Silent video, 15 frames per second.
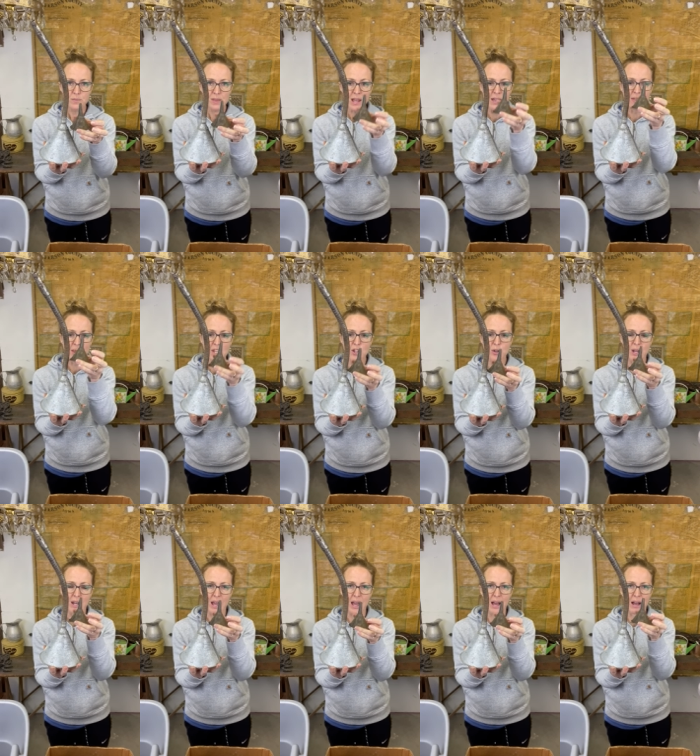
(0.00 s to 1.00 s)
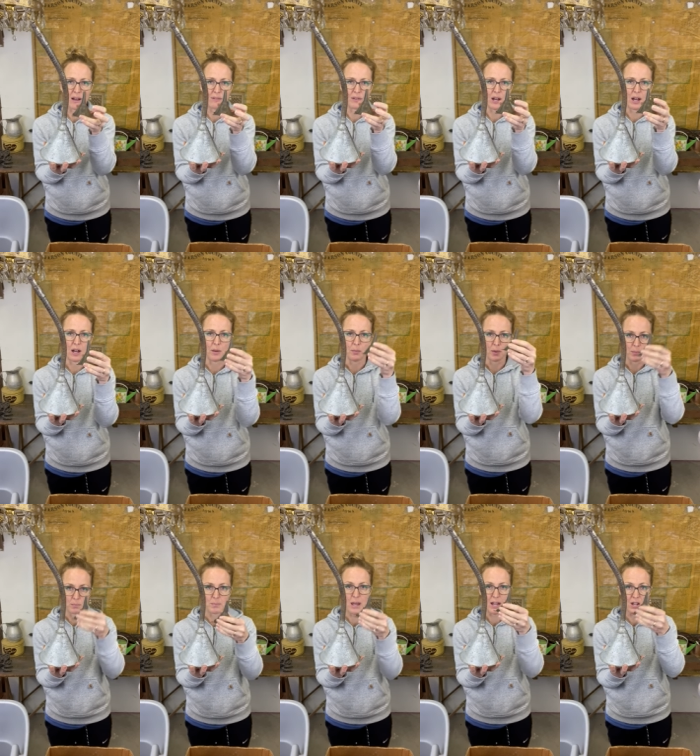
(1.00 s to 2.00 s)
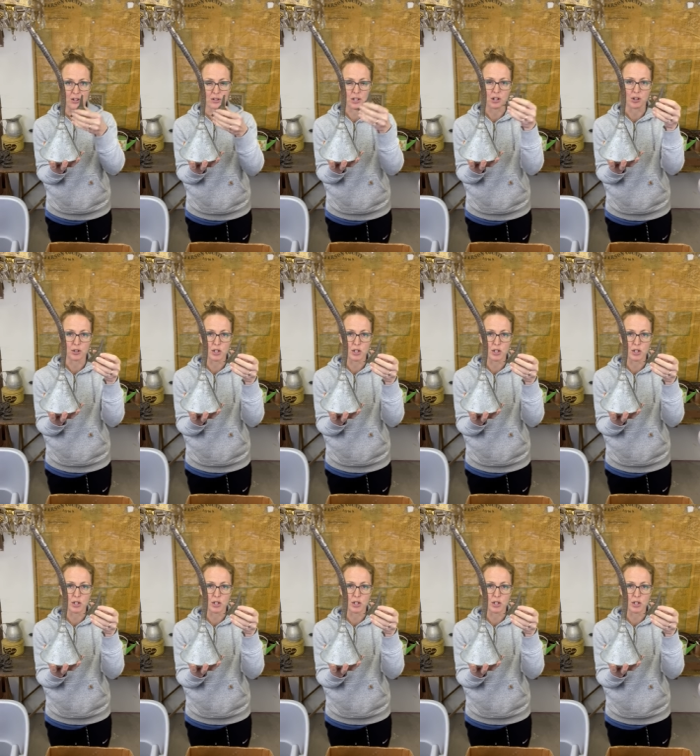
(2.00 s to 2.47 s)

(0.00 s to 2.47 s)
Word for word: and then you can have um, make your little